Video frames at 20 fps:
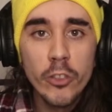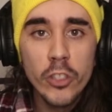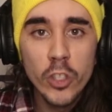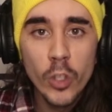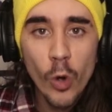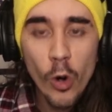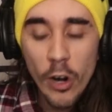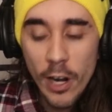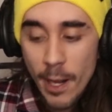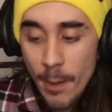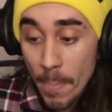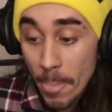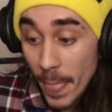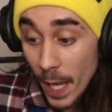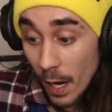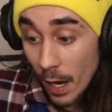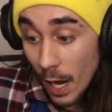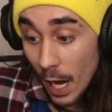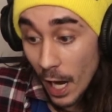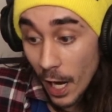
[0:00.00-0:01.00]
story.
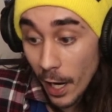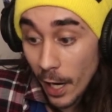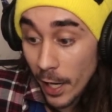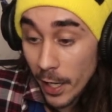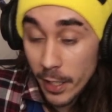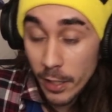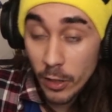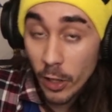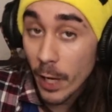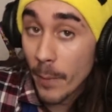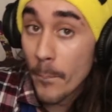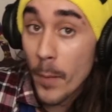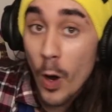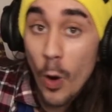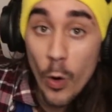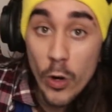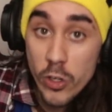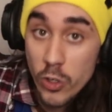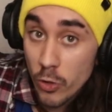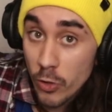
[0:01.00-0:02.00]
I like
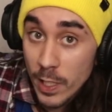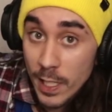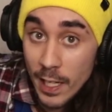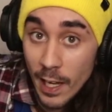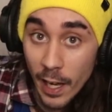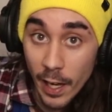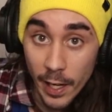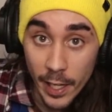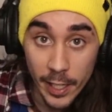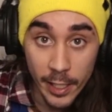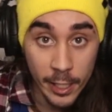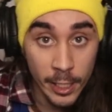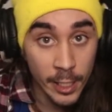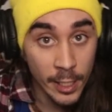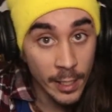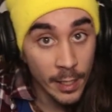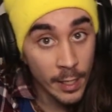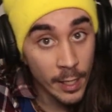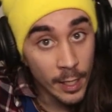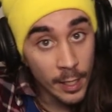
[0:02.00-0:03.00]
poetry, I
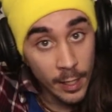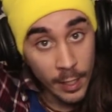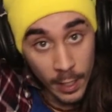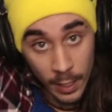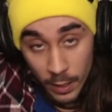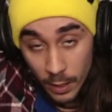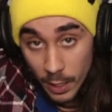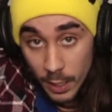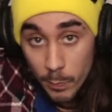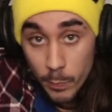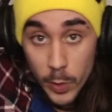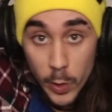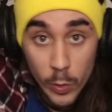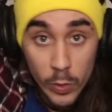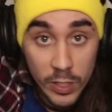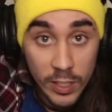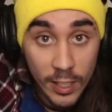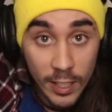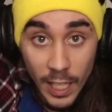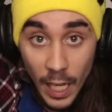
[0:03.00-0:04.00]
like
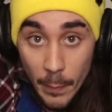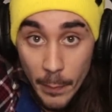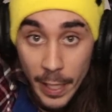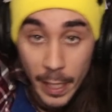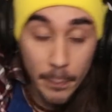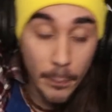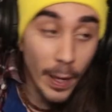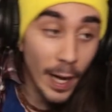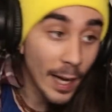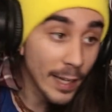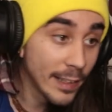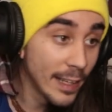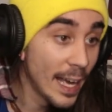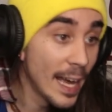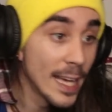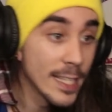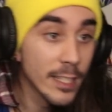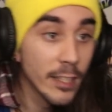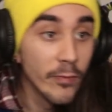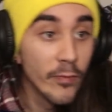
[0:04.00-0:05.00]
music, I make
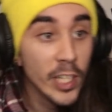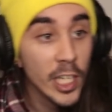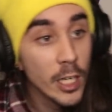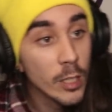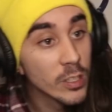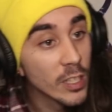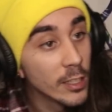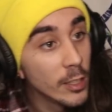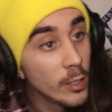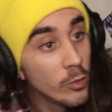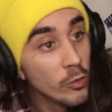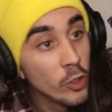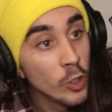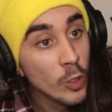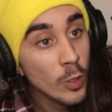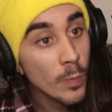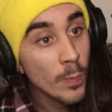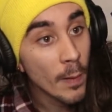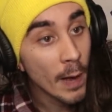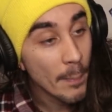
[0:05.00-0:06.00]
podcasts and videos on
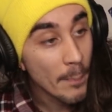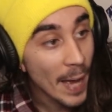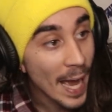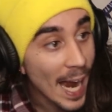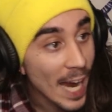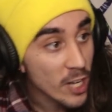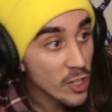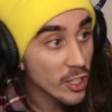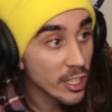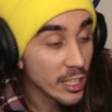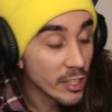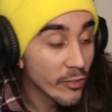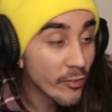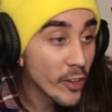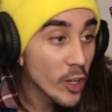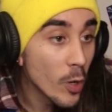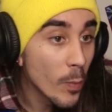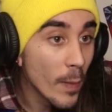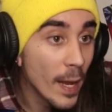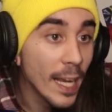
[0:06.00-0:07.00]
YouTube, but my passion is
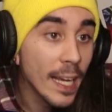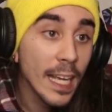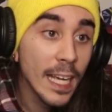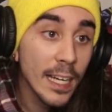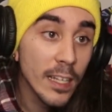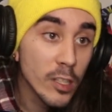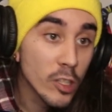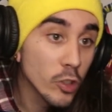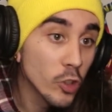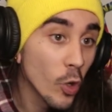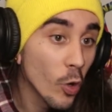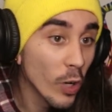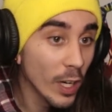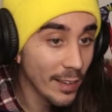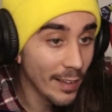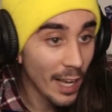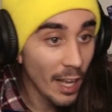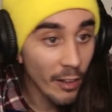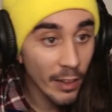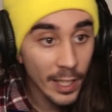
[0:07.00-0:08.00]
filmmaking and
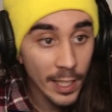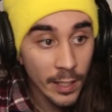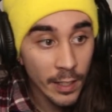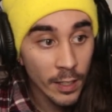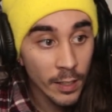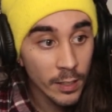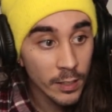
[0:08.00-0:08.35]
storytelling.